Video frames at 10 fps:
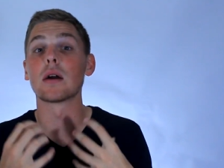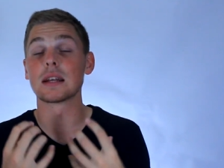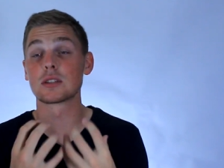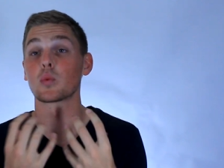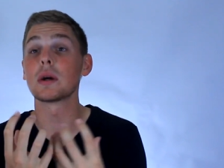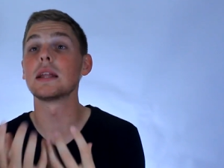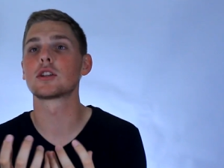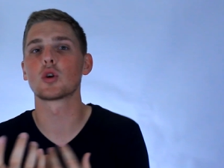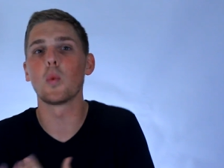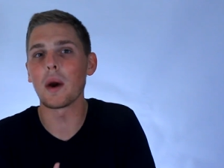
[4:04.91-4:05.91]
is
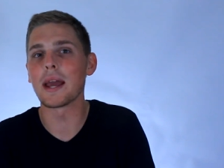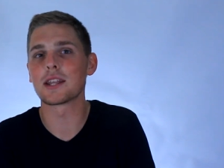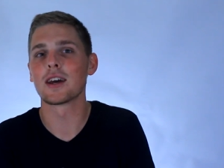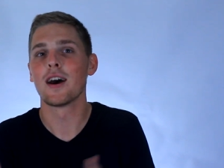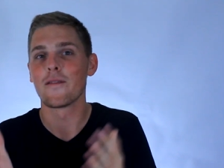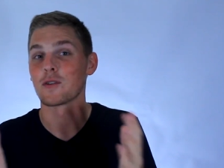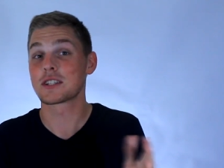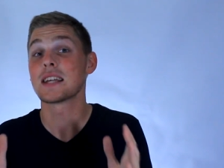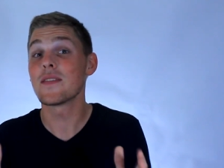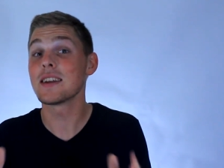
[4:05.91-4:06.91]
willing to wait for
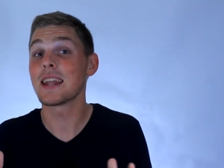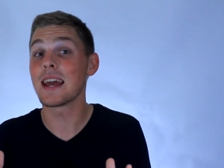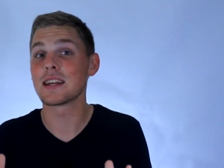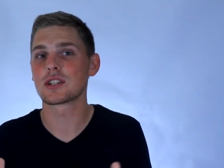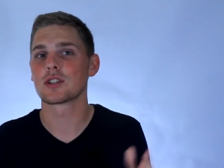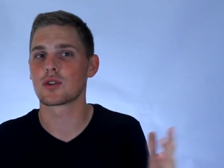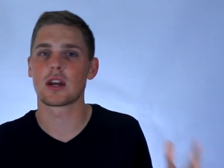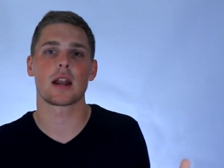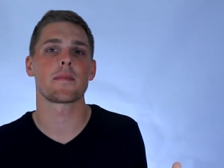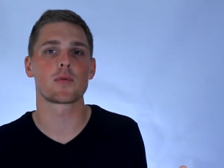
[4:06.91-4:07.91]
7 days to
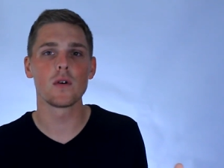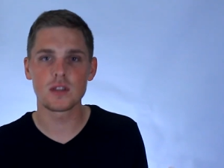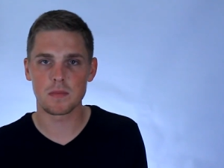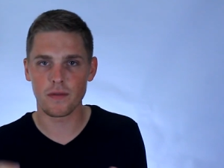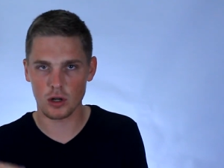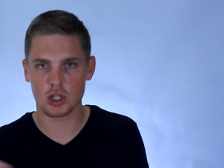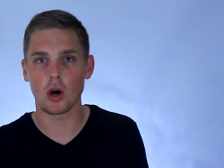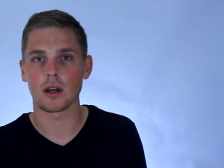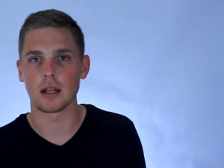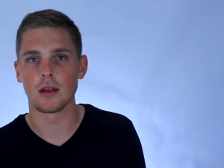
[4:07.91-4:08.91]
get approved before
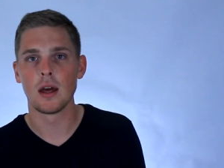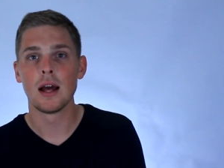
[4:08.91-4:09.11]
talking.